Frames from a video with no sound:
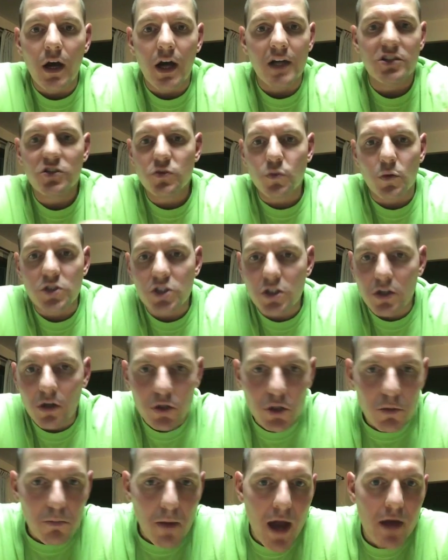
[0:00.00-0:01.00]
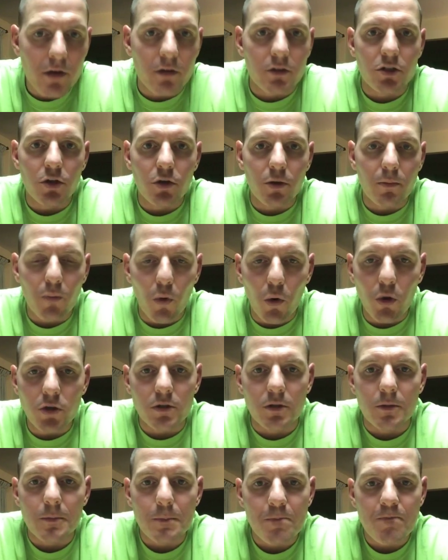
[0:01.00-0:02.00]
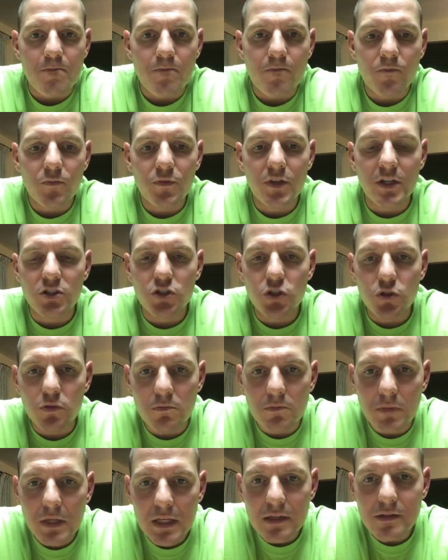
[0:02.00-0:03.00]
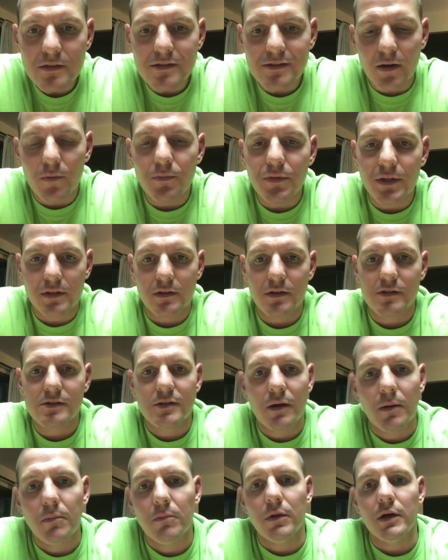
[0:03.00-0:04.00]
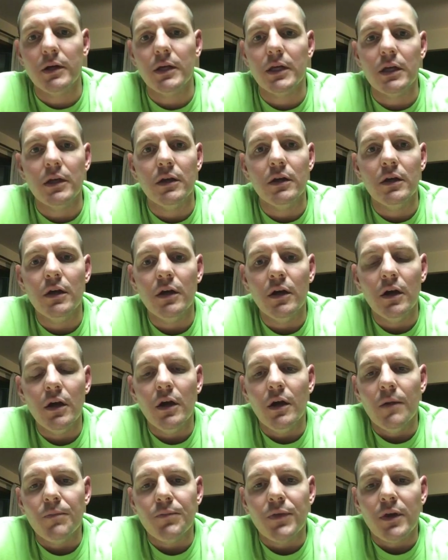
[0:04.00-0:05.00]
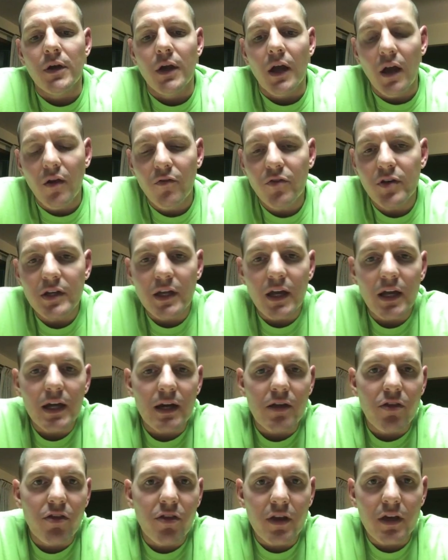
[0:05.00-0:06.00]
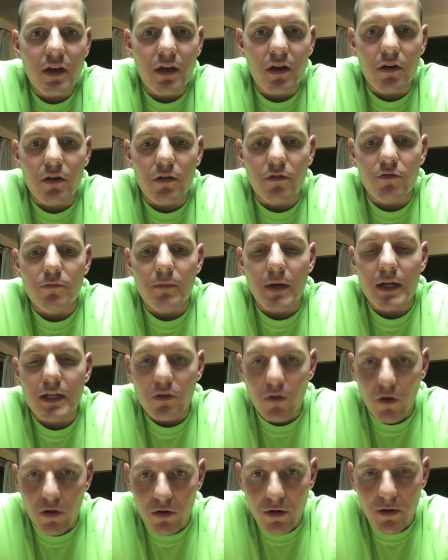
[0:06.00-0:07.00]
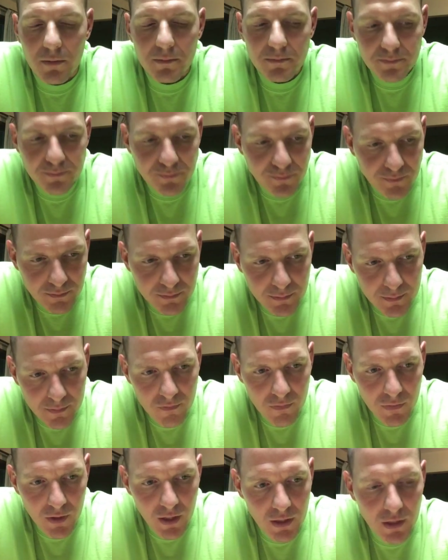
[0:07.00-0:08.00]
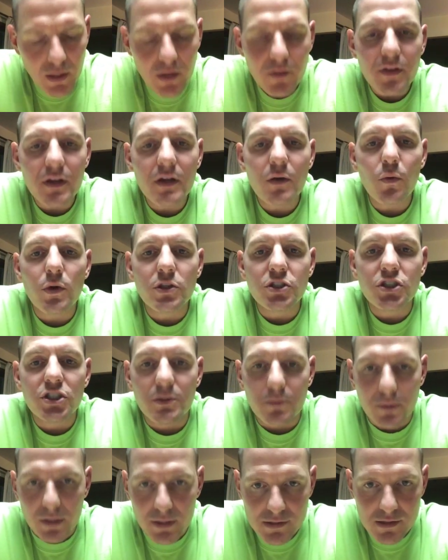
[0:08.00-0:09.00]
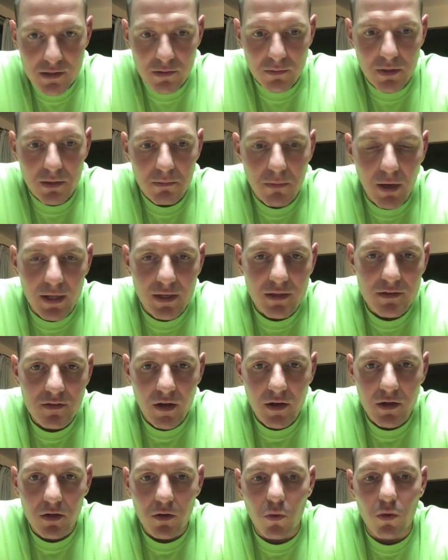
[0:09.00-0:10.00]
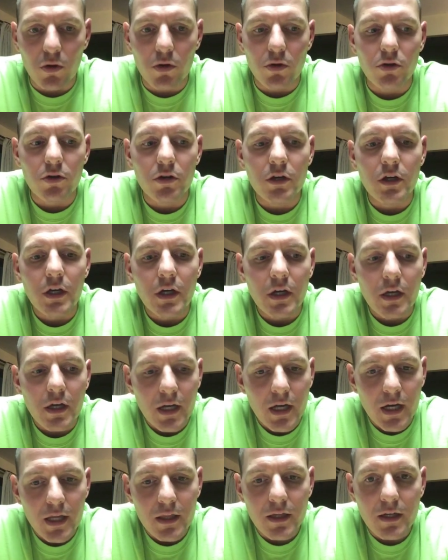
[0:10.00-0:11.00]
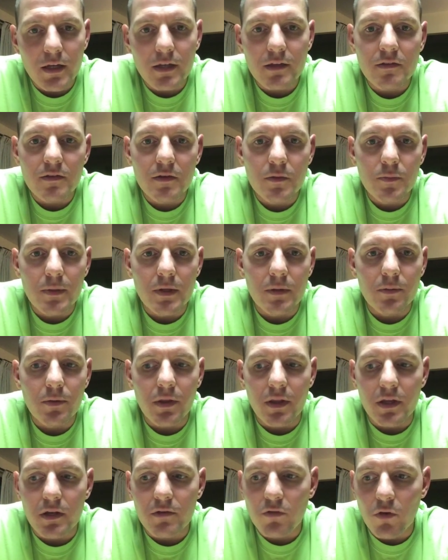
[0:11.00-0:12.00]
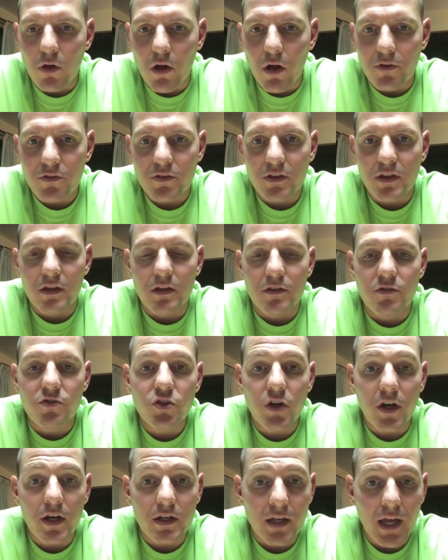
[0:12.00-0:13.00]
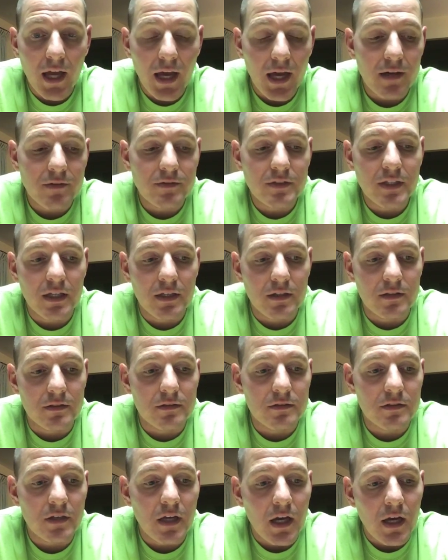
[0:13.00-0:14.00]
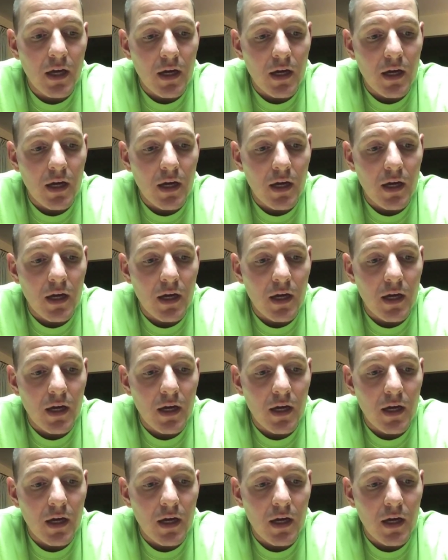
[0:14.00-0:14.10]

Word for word: i just want you to know you matter you're important that you mean something to somebody. Every day I think of my daughter and I think of what she means to me, my entire world. And then I see people that have lost kids trying to have kids.